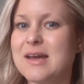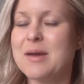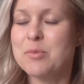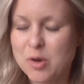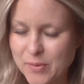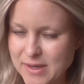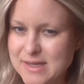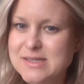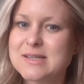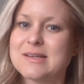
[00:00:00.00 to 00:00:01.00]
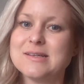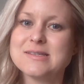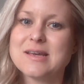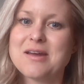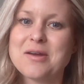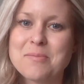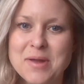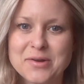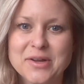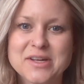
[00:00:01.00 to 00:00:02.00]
am going into this comparing